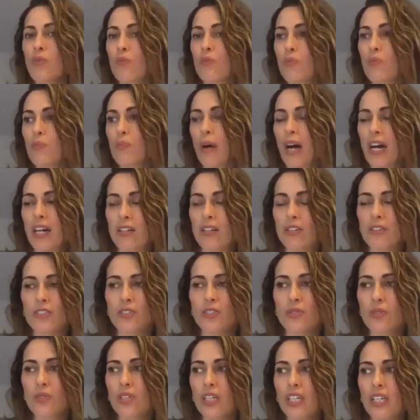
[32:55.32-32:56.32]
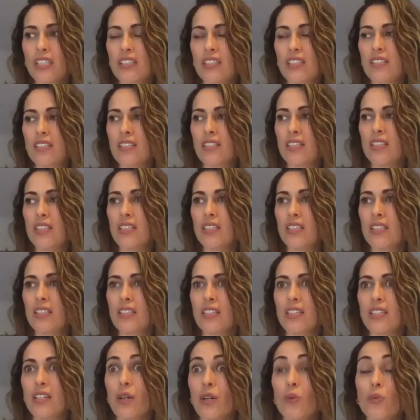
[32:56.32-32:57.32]
buyers are looking to see,
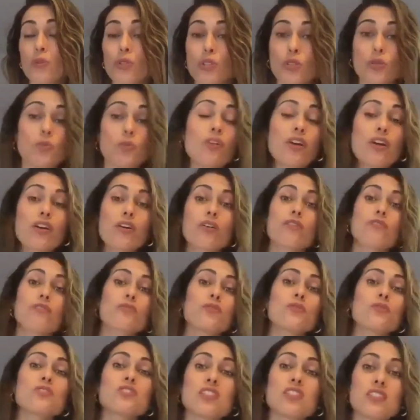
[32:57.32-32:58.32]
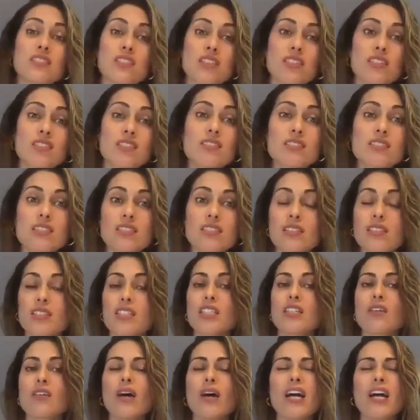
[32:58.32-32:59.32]
you know, you there a few seasons. And,
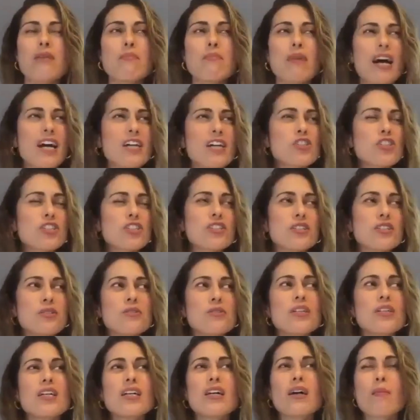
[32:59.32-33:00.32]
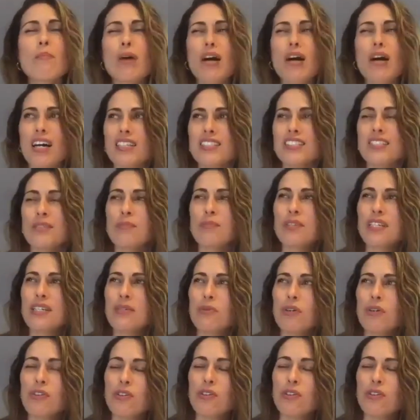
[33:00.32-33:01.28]
you know, I imagine though, possibly with your